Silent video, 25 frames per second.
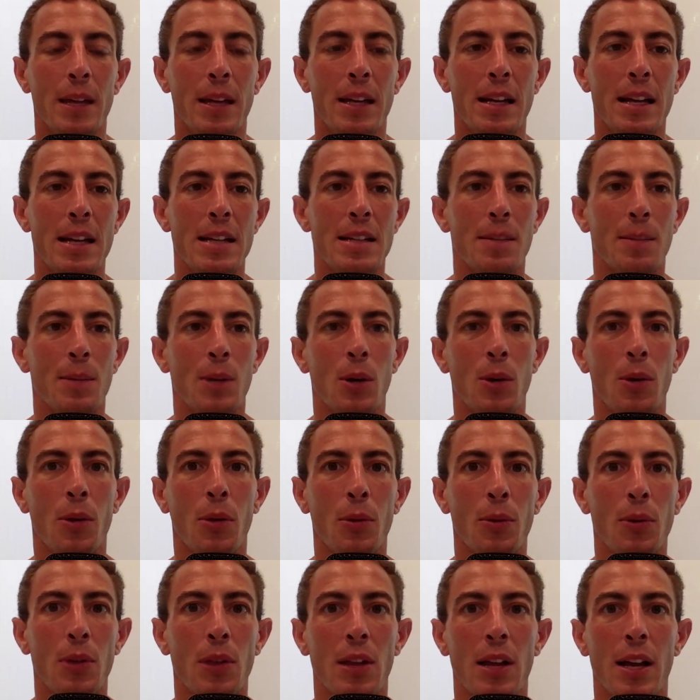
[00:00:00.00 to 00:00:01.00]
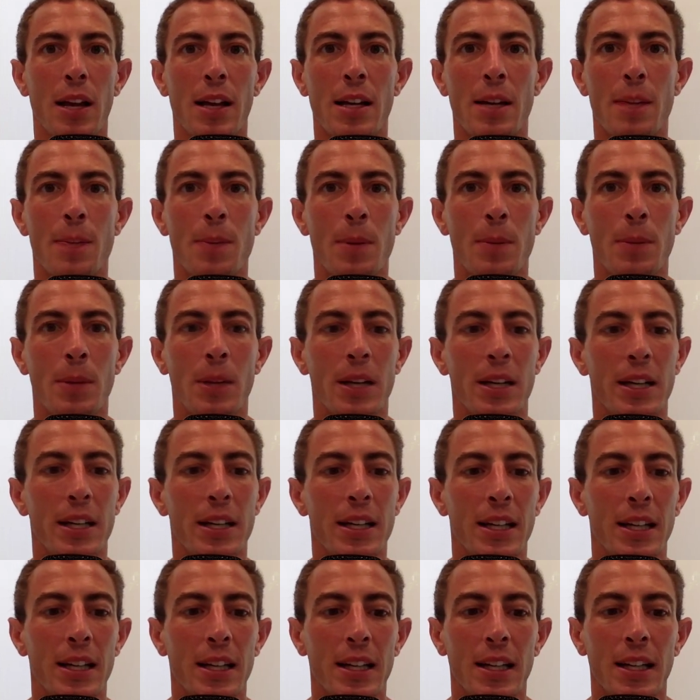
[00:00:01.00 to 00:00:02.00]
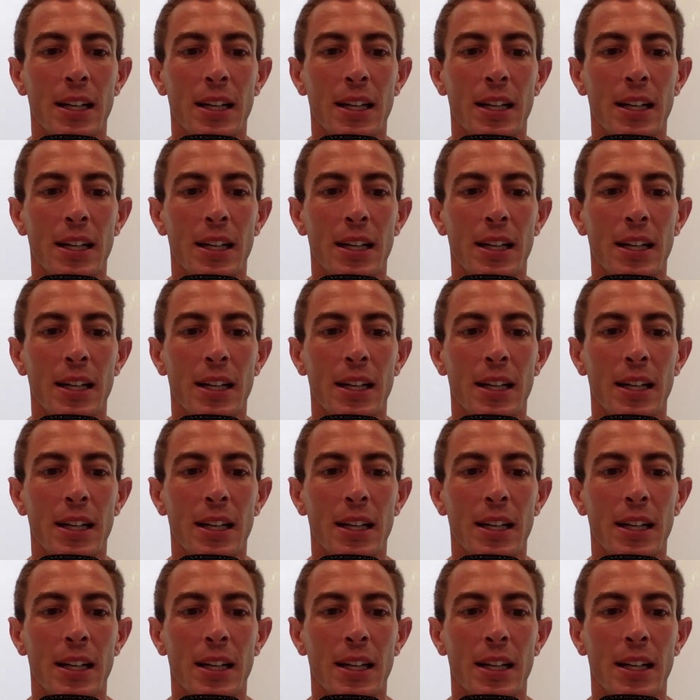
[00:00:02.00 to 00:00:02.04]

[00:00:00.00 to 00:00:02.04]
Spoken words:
And as I'm going through the lineup, I'm like,